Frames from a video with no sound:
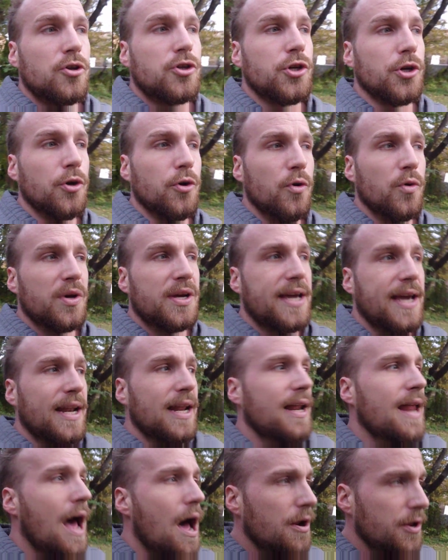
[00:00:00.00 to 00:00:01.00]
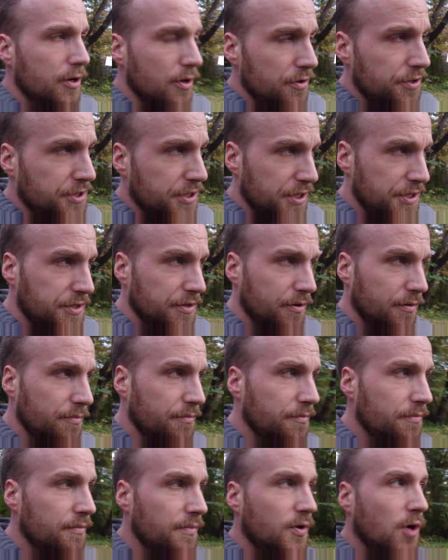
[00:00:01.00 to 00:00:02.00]
to get it out of your
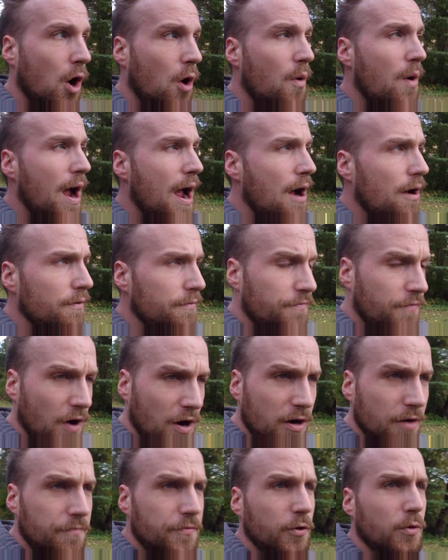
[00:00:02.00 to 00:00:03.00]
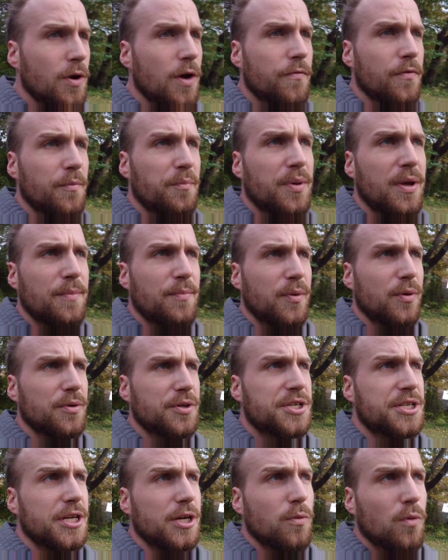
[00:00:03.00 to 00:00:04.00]
system, go out, fuck a few different
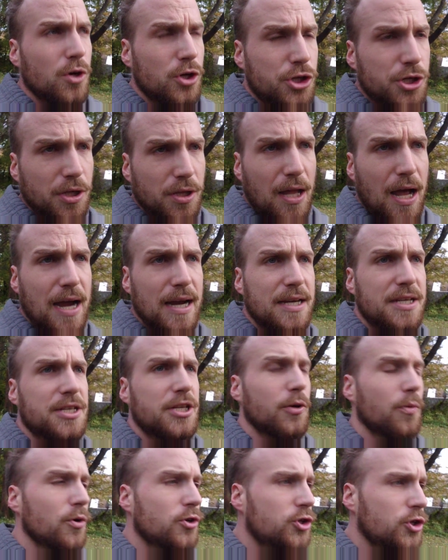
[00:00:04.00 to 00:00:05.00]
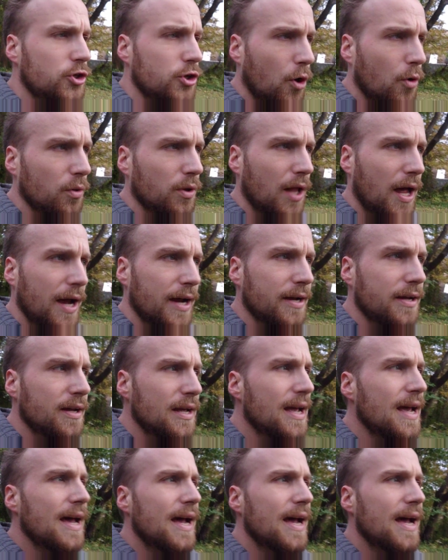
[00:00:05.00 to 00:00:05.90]
people, see what you like, see what you don't like,